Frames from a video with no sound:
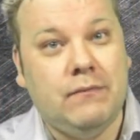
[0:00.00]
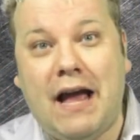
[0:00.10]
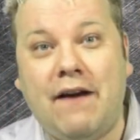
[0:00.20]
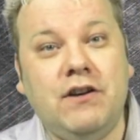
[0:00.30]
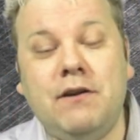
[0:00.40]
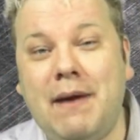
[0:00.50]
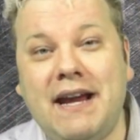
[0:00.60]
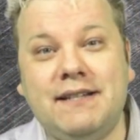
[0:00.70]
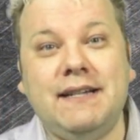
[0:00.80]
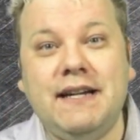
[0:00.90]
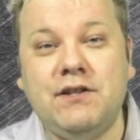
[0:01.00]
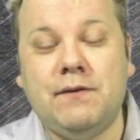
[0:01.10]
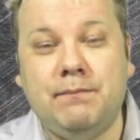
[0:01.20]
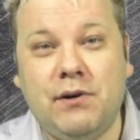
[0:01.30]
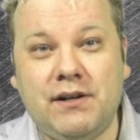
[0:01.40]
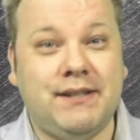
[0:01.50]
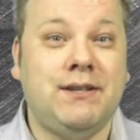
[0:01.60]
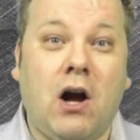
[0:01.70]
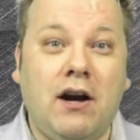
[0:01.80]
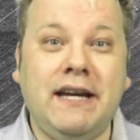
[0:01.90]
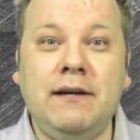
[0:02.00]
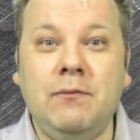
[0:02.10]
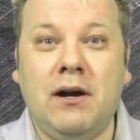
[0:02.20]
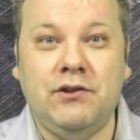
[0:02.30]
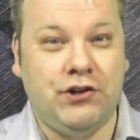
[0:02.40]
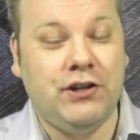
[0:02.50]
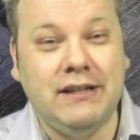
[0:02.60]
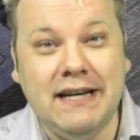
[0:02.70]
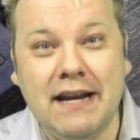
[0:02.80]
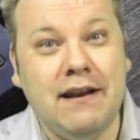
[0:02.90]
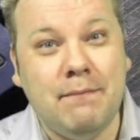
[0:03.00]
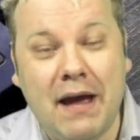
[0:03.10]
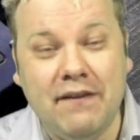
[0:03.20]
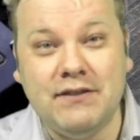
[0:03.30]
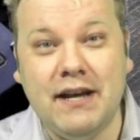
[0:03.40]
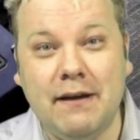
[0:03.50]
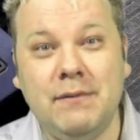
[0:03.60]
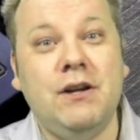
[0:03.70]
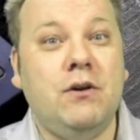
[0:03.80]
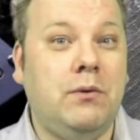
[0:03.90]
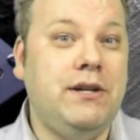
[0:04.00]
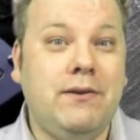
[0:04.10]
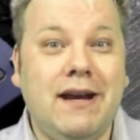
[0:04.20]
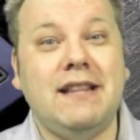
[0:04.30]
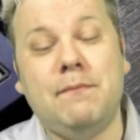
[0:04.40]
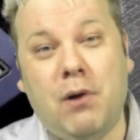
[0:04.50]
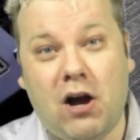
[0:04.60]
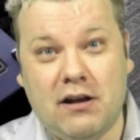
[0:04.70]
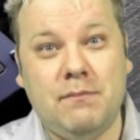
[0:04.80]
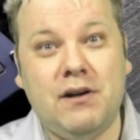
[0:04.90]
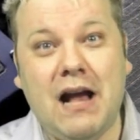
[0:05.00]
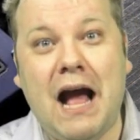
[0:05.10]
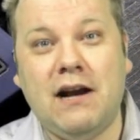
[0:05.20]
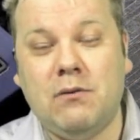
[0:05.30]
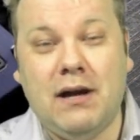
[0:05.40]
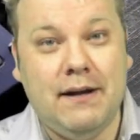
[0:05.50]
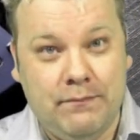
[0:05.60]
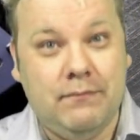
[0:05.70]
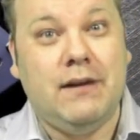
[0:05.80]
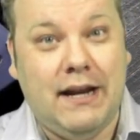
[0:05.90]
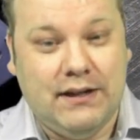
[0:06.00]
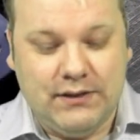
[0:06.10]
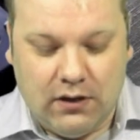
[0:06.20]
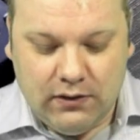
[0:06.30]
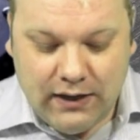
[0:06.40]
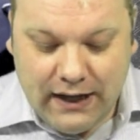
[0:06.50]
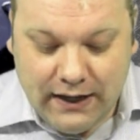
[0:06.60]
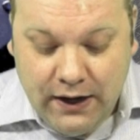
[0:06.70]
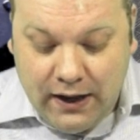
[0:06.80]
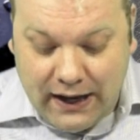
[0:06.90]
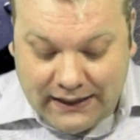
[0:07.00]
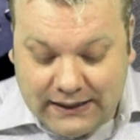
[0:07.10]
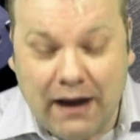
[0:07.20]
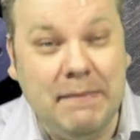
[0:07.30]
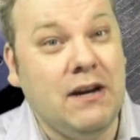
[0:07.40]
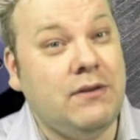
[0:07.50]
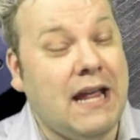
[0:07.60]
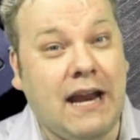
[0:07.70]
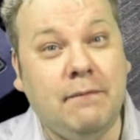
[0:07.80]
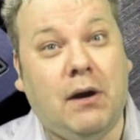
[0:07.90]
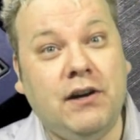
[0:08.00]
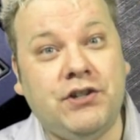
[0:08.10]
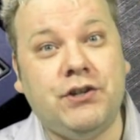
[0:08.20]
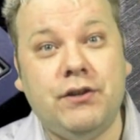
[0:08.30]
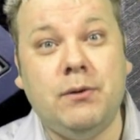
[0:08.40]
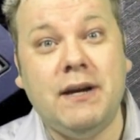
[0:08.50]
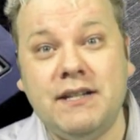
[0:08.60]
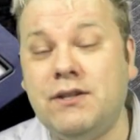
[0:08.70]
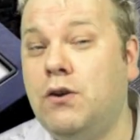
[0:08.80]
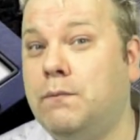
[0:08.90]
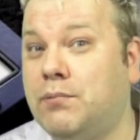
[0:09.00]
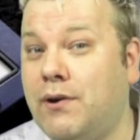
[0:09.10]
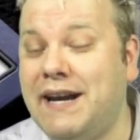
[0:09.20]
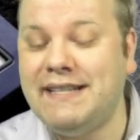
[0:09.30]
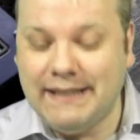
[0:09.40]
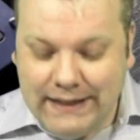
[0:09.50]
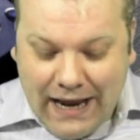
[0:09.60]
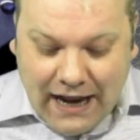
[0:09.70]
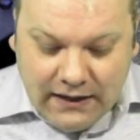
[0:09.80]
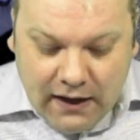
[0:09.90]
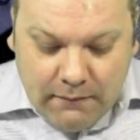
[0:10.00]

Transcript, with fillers: having your magazines or books soggy while chilling in a bathtub, well, you can get the Pocketbook Aqua and it's all good. It's coming out the end of March. There is no price yet,